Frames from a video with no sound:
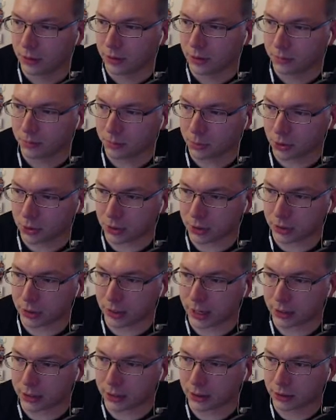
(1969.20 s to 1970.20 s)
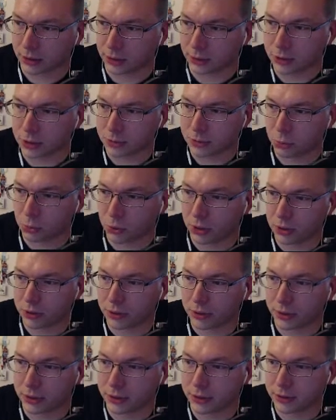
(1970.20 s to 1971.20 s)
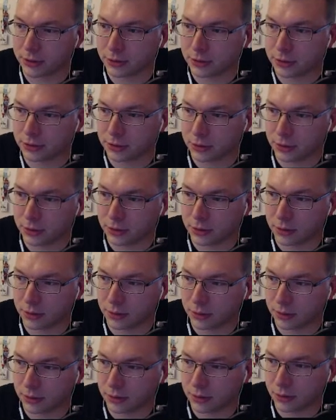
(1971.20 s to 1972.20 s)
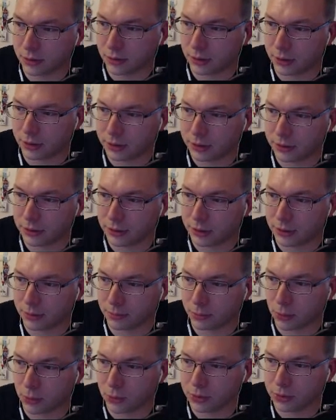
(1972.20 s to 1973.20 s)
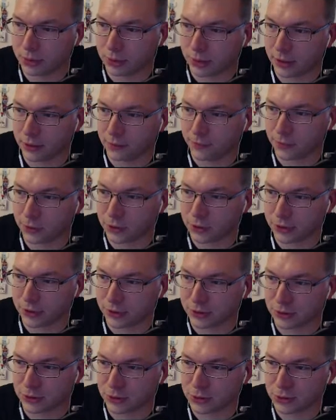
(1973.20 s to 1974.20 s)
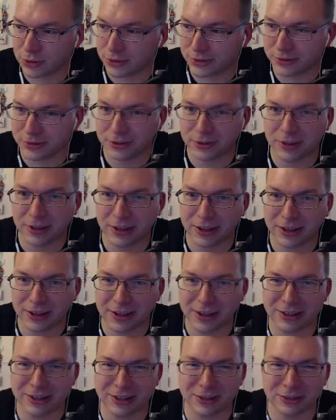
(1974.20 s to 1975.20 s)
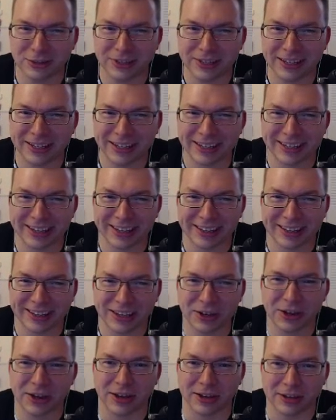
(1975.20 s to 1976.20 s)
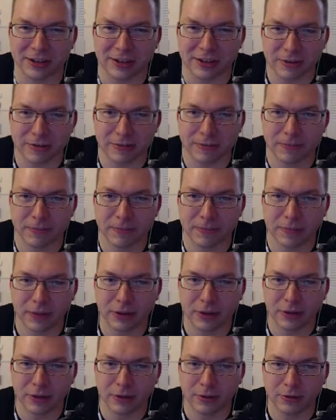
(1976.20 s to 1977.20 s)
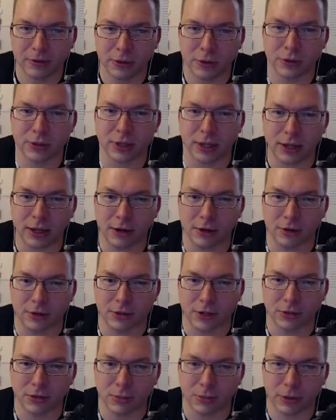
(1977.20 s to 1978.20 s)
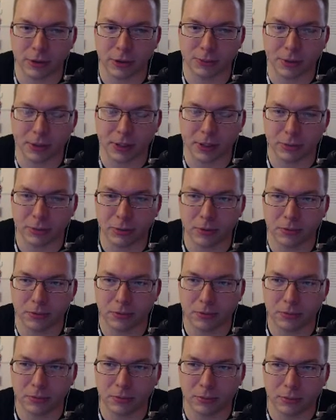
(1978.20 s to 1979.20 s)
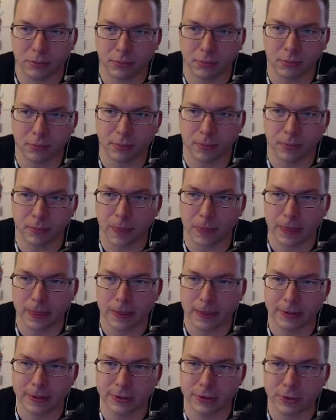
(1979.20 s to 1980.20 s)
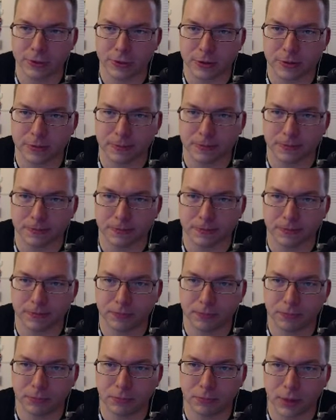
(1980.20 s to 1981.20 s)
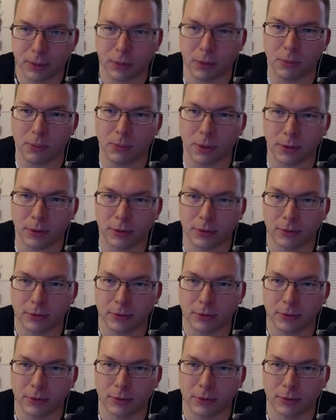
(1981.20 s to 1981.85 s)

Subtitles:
Burning at the closest point is the most inefficient solution. Literally. Okay. So you're saying here is actually a better spot to burn. That's interesting. I mean, maybe.